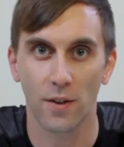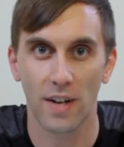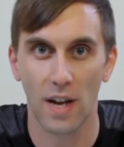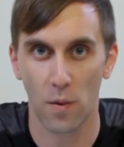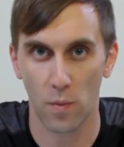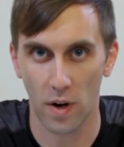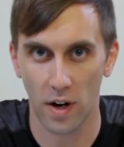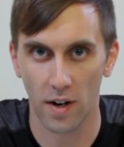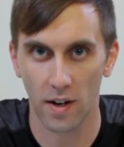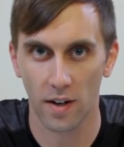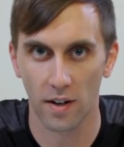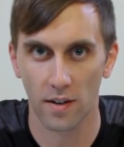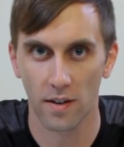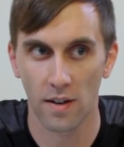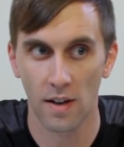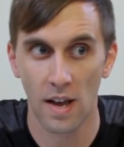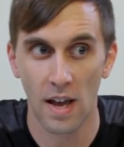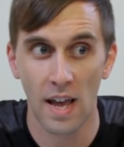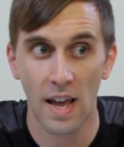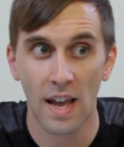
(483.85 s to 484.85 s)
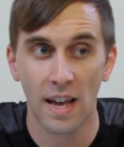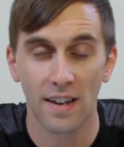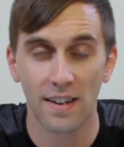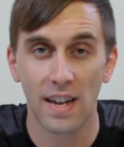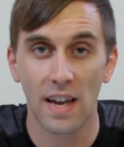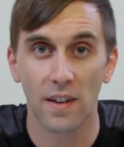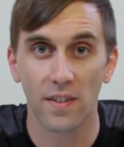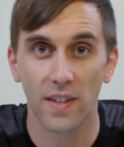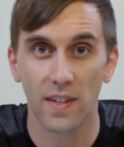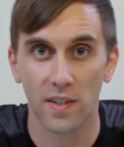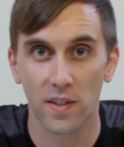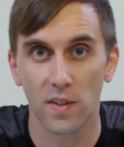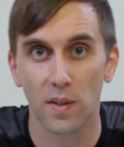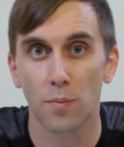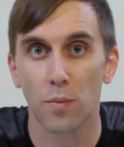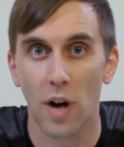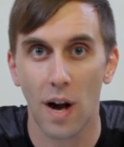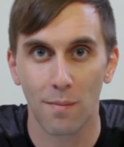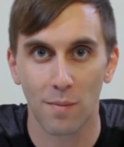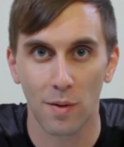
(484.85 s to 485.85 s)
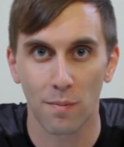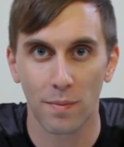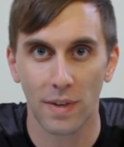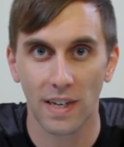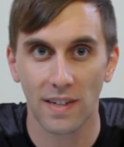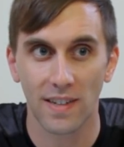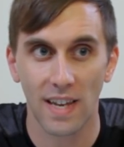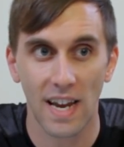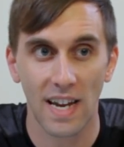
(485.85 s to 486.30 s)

your network. Now, this is a problem because